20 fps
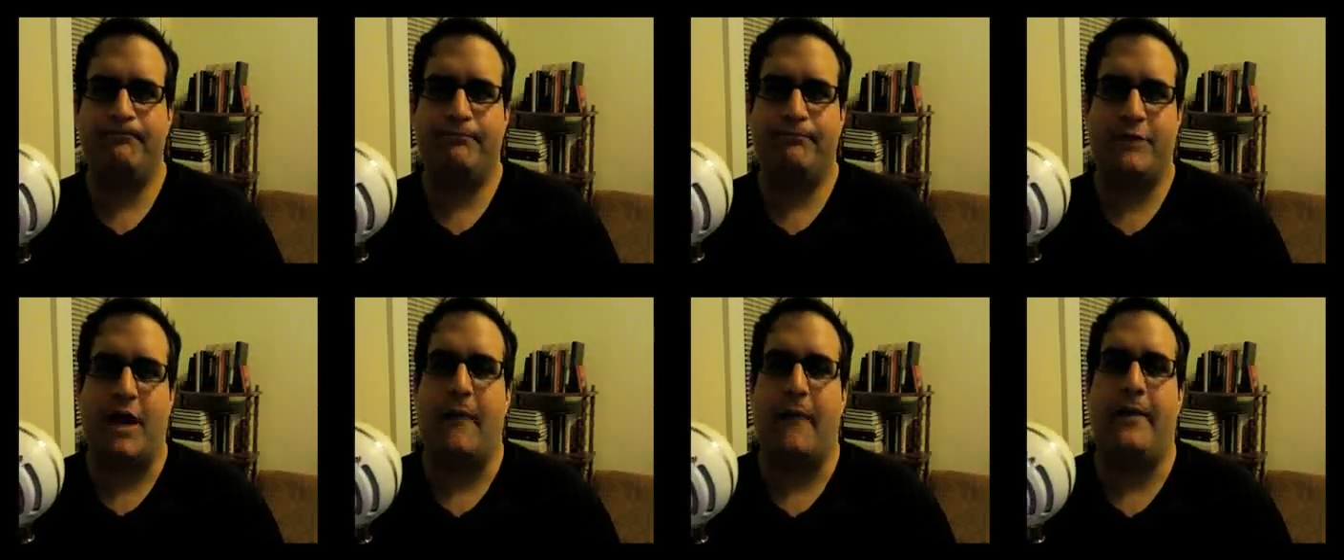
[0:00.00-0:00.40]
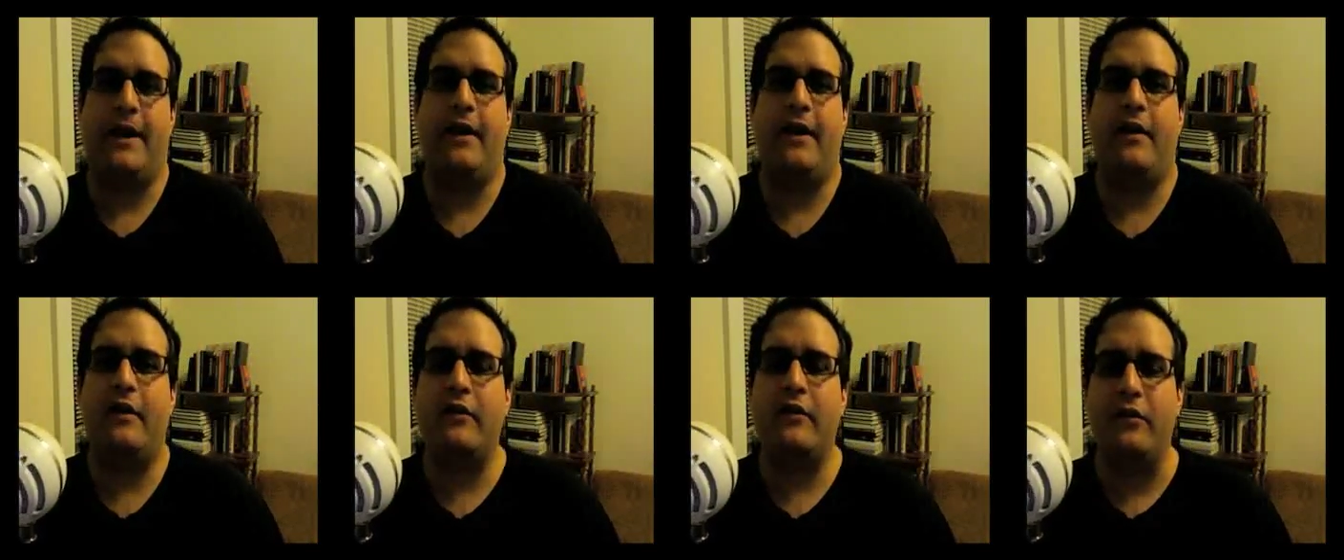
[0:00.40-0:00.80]

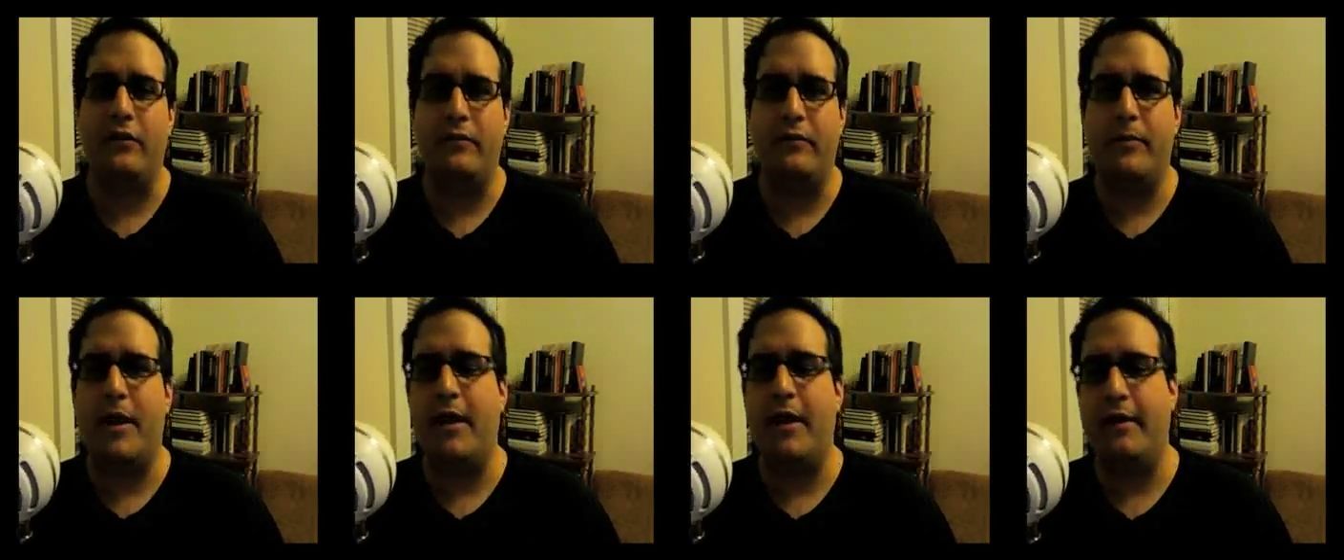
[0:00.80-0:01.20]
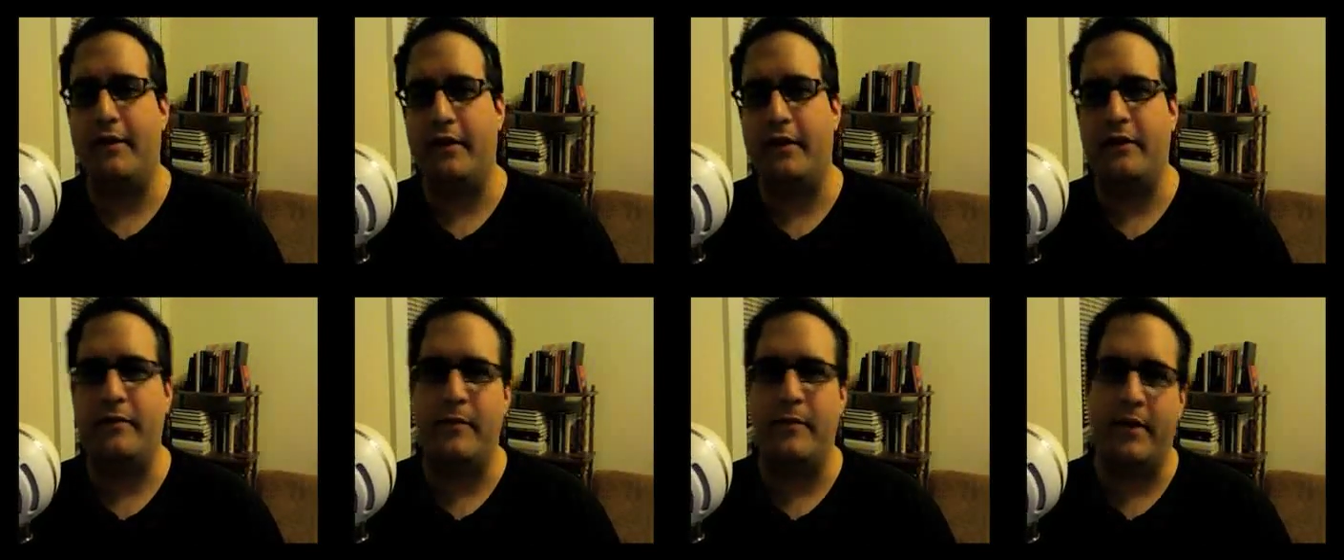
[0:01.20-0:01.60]
dominated issues:
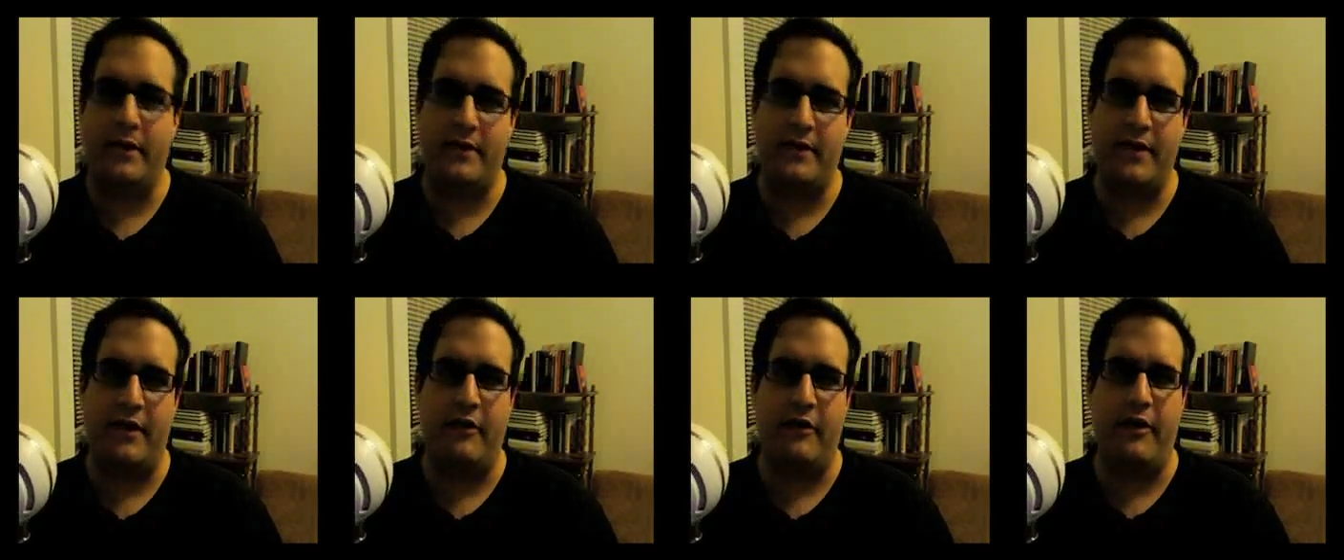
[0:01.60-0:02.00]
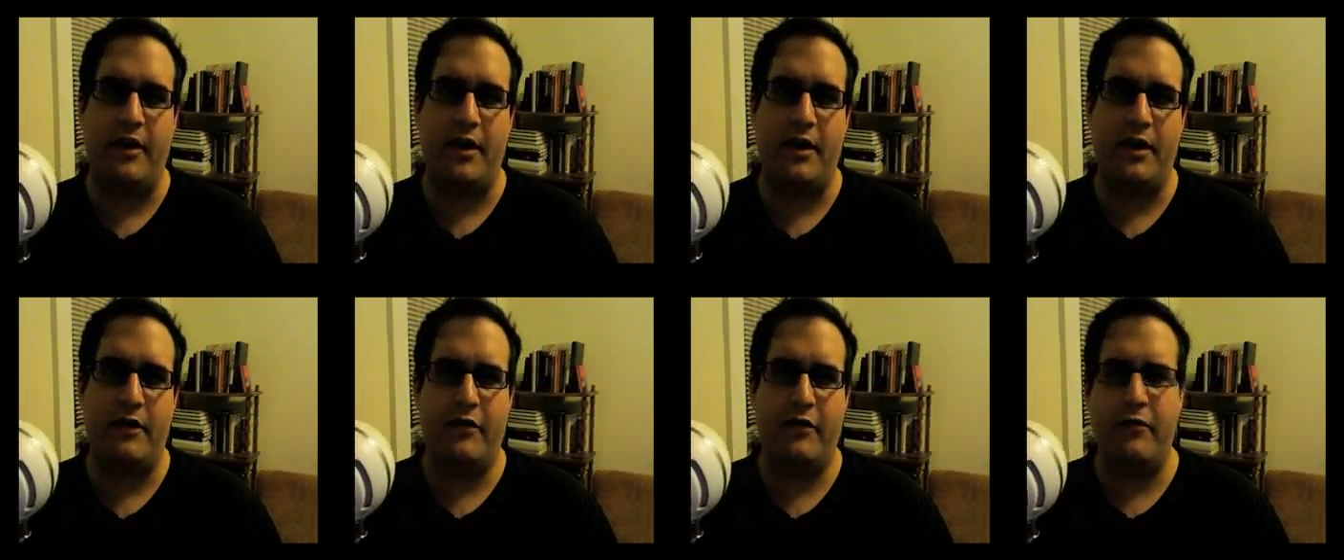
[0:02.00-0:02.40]
politics,
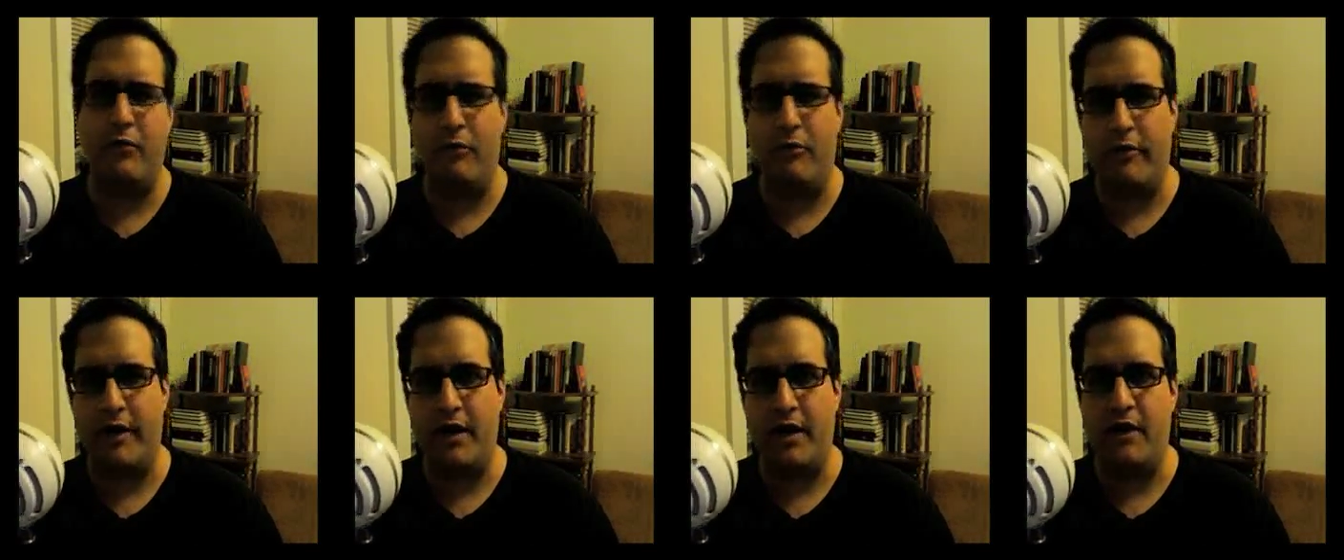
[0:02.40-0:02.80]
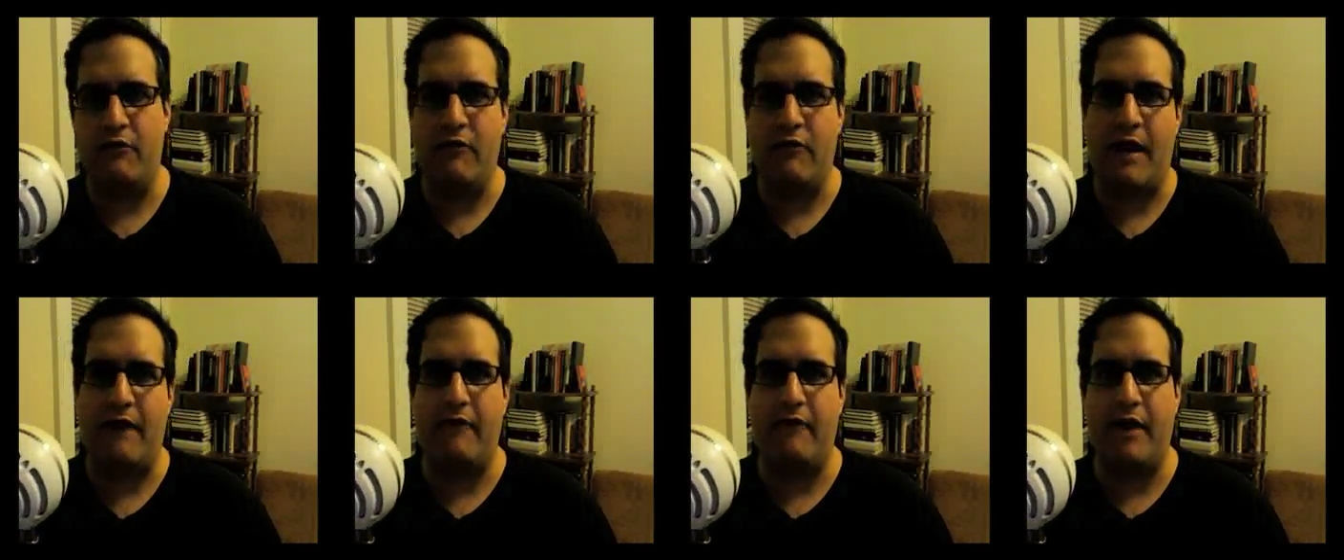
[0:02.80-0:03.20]
military, authority,
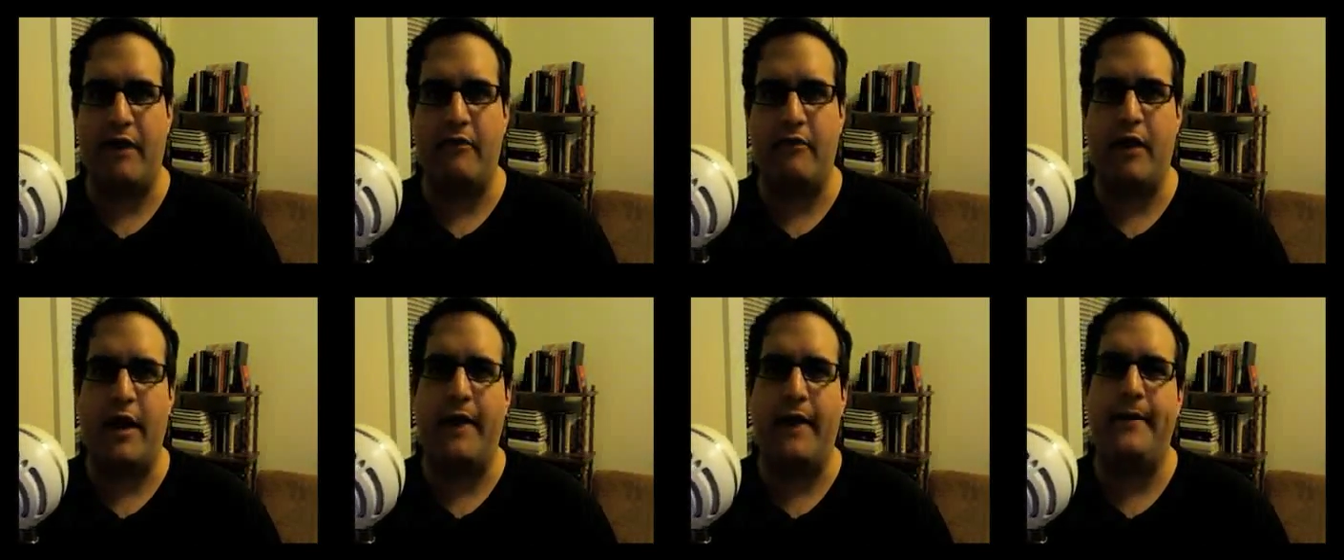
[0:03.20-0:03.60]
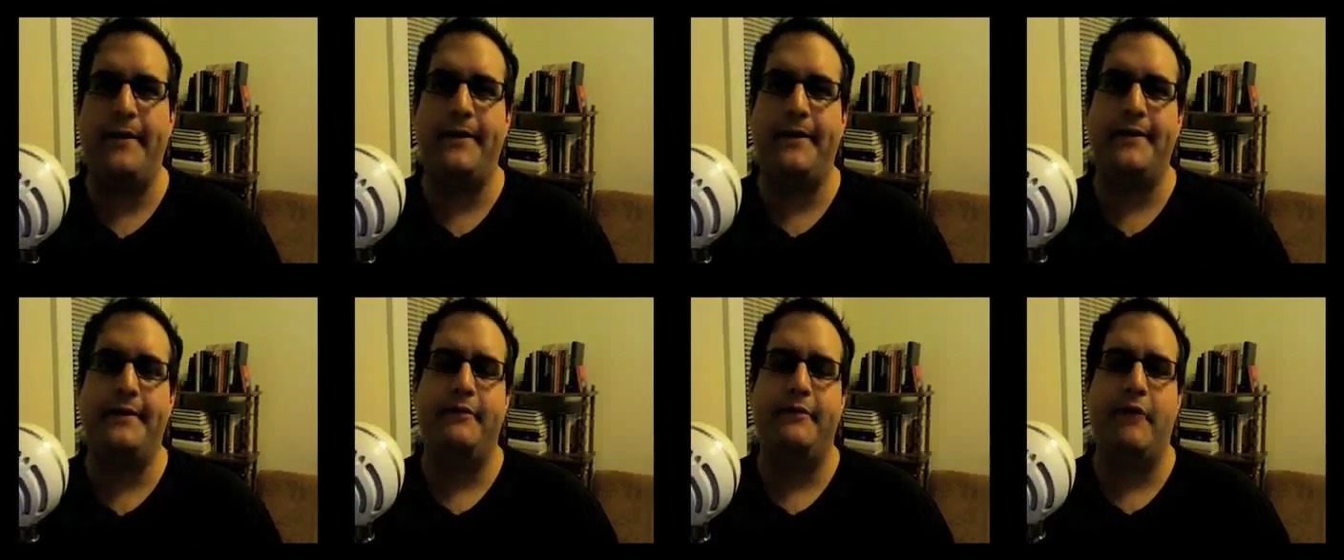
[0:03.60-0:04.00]
rah rah rah,
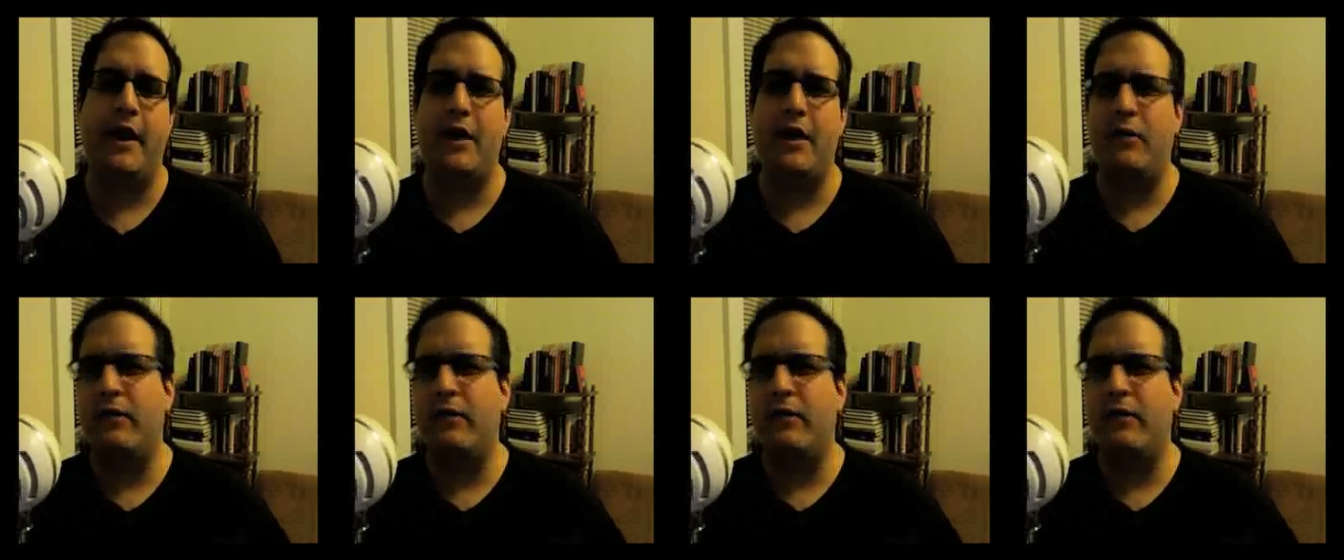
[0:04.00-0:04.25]
right?